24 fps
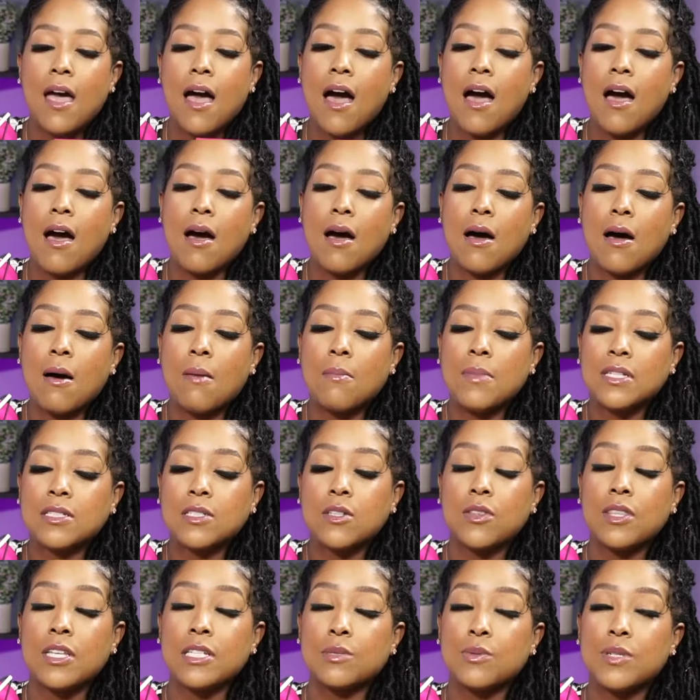Um.
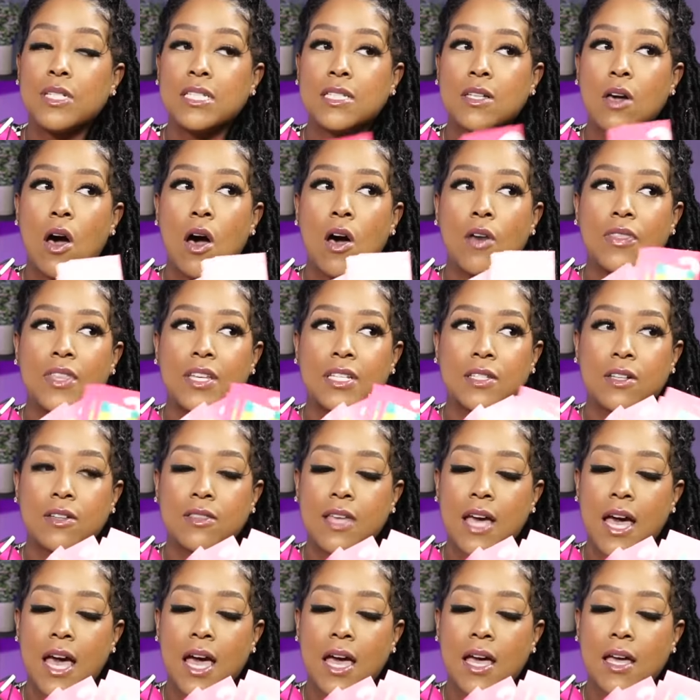So this one is called this or
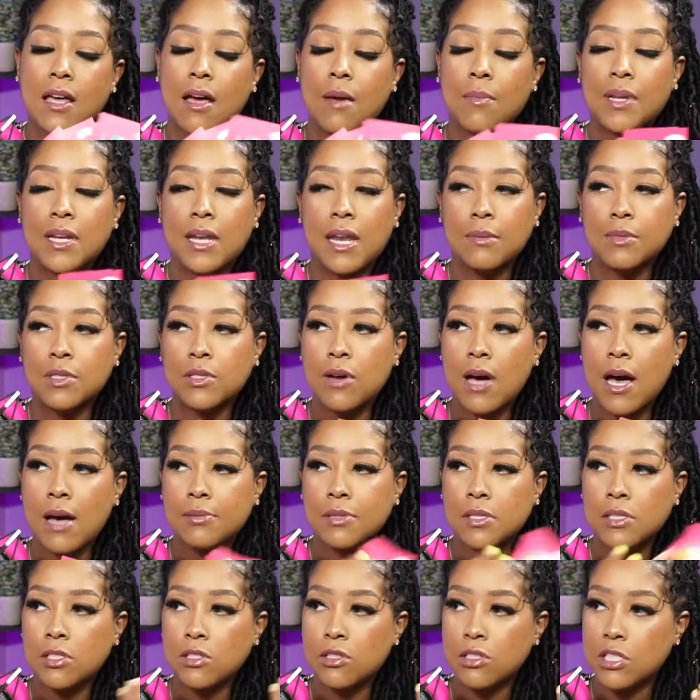that. I'm gonna name two
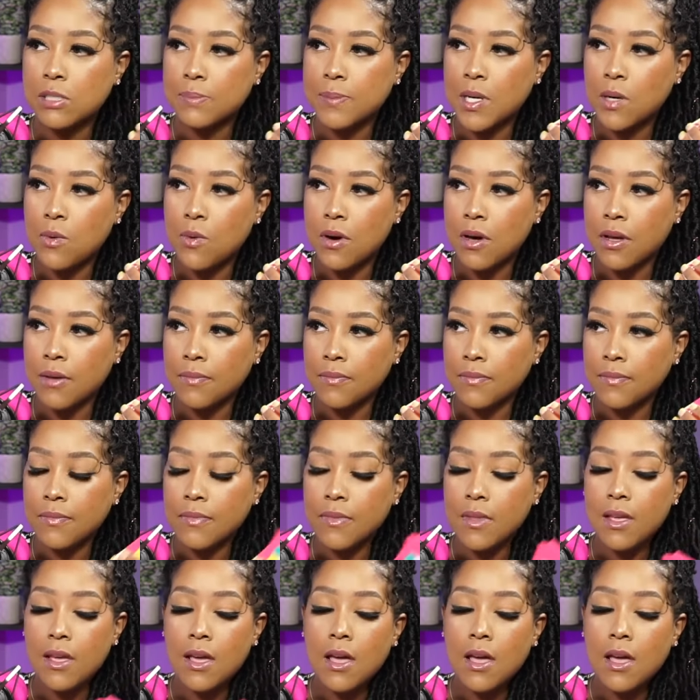options. You just pick one. Okay.